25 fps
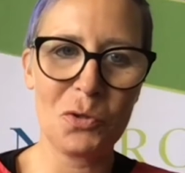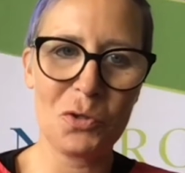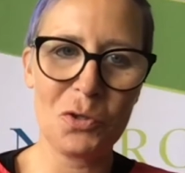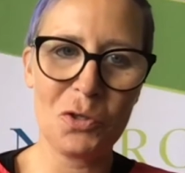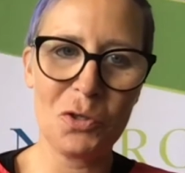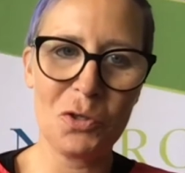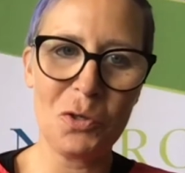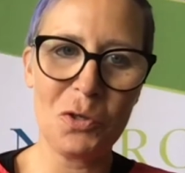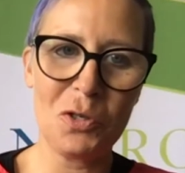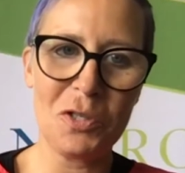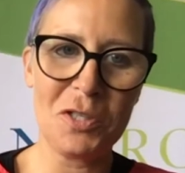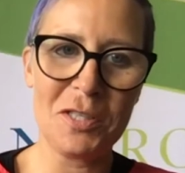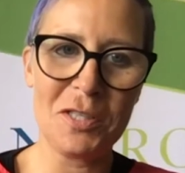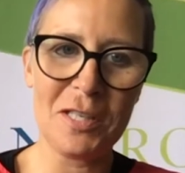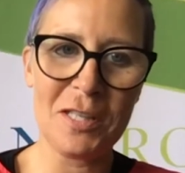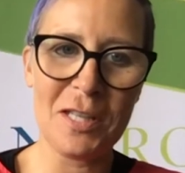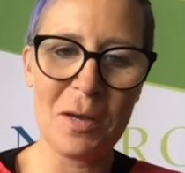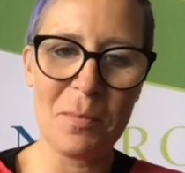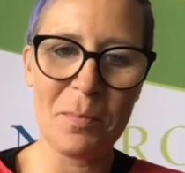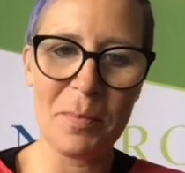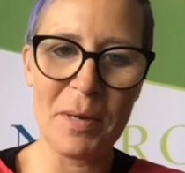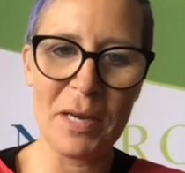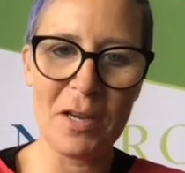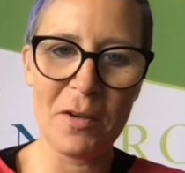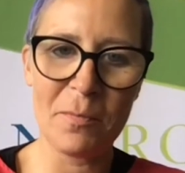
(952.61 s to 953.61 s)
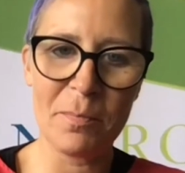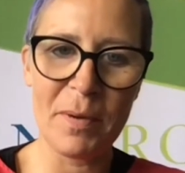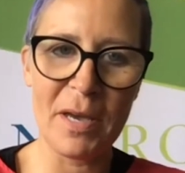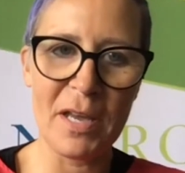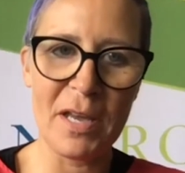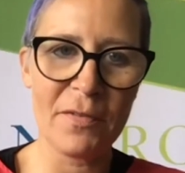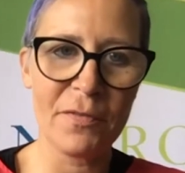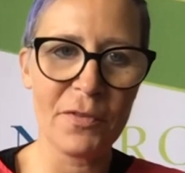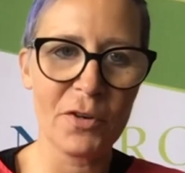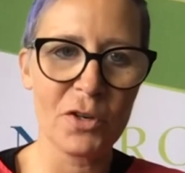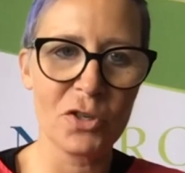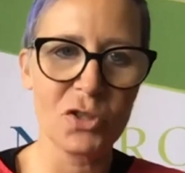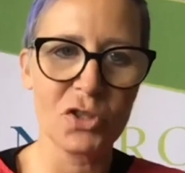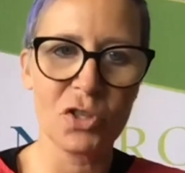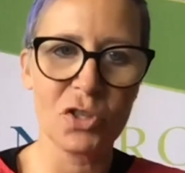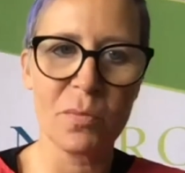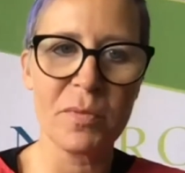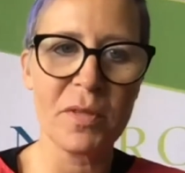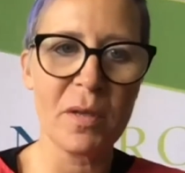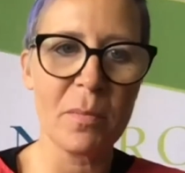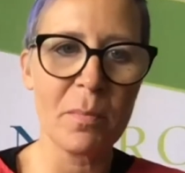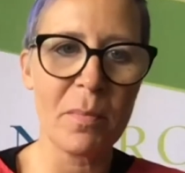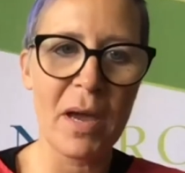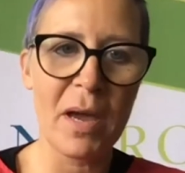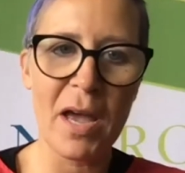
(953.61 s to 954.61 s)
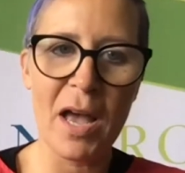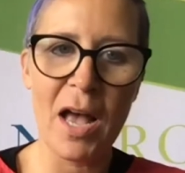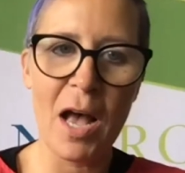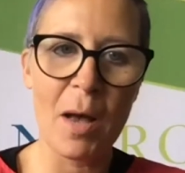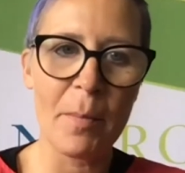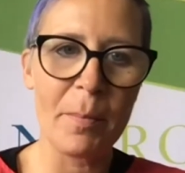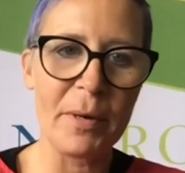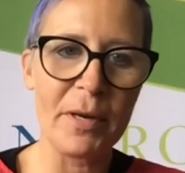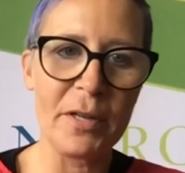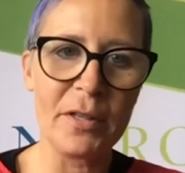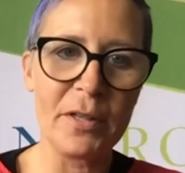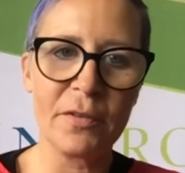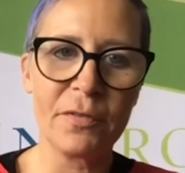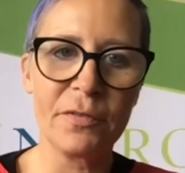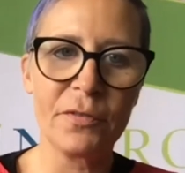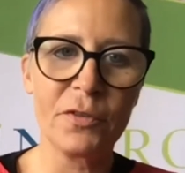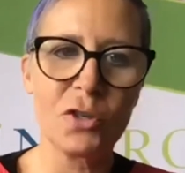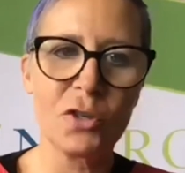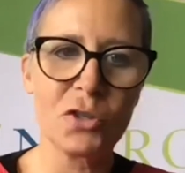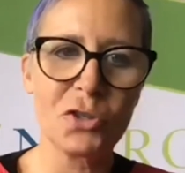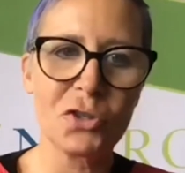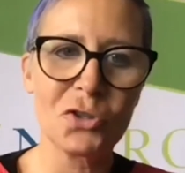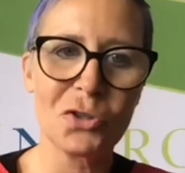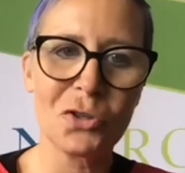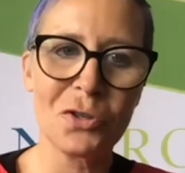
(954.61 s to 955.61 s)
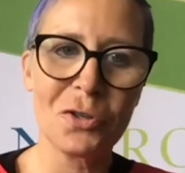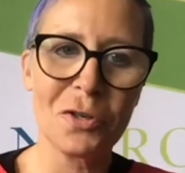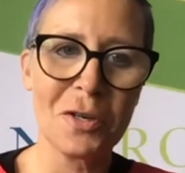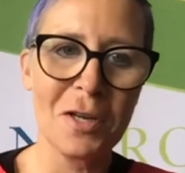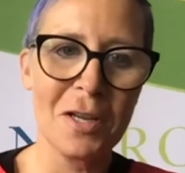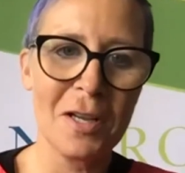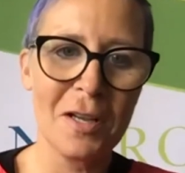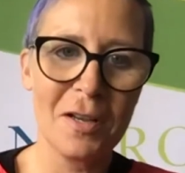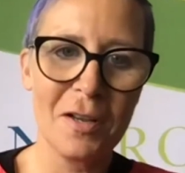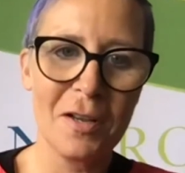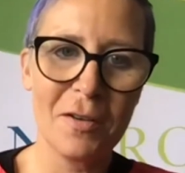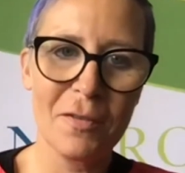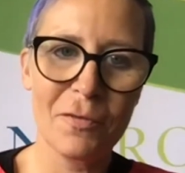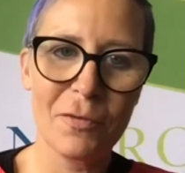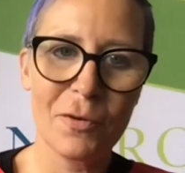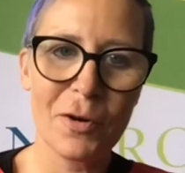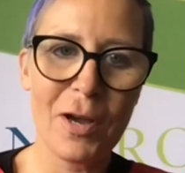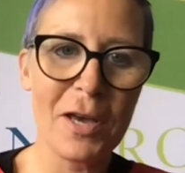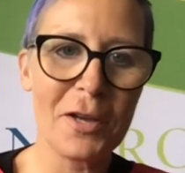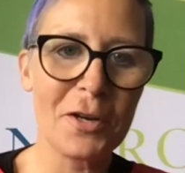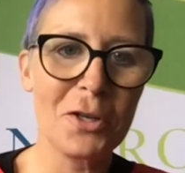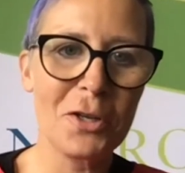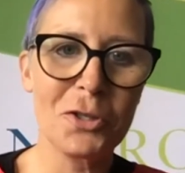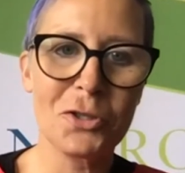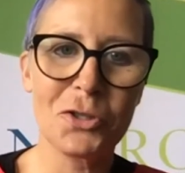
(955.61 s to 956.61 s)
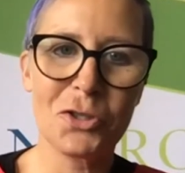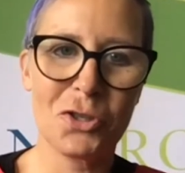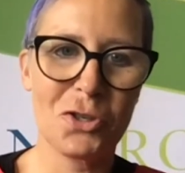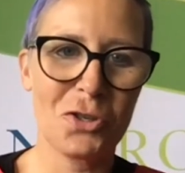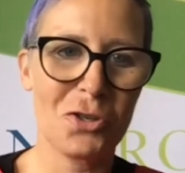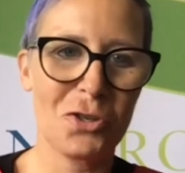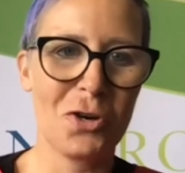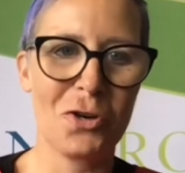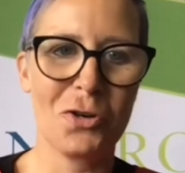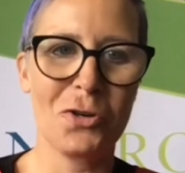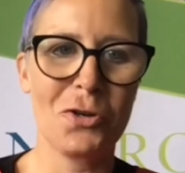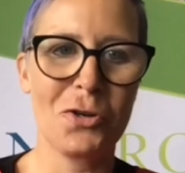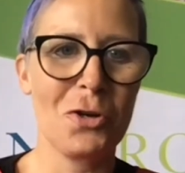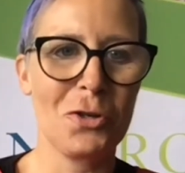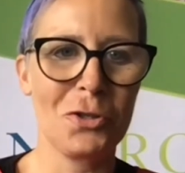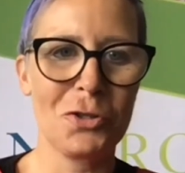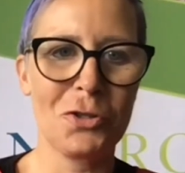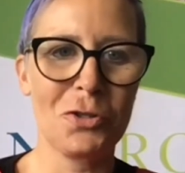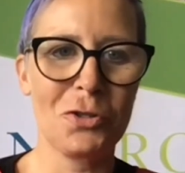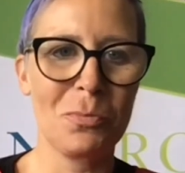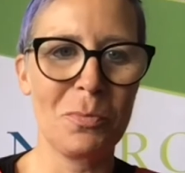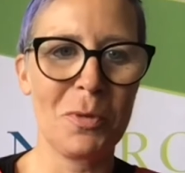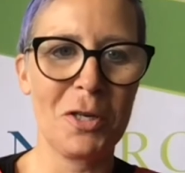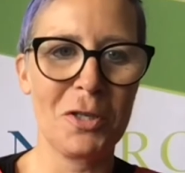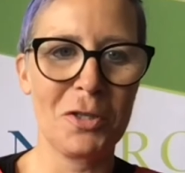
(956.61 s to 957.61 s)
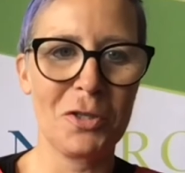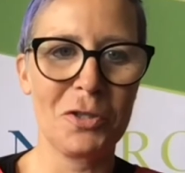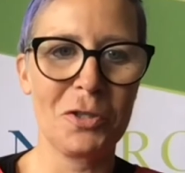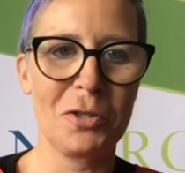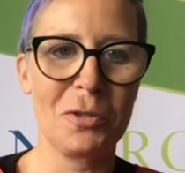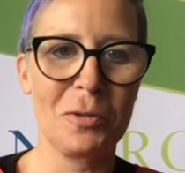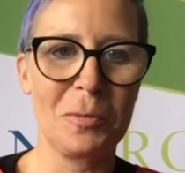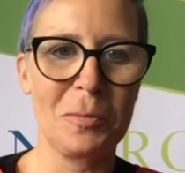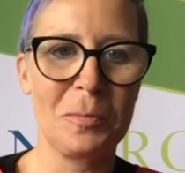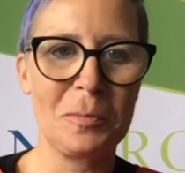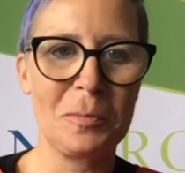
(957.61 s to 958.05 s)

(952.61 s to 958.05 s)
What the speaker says: Do you see that being a benefit or something that might happen in the future for adults, or not so much?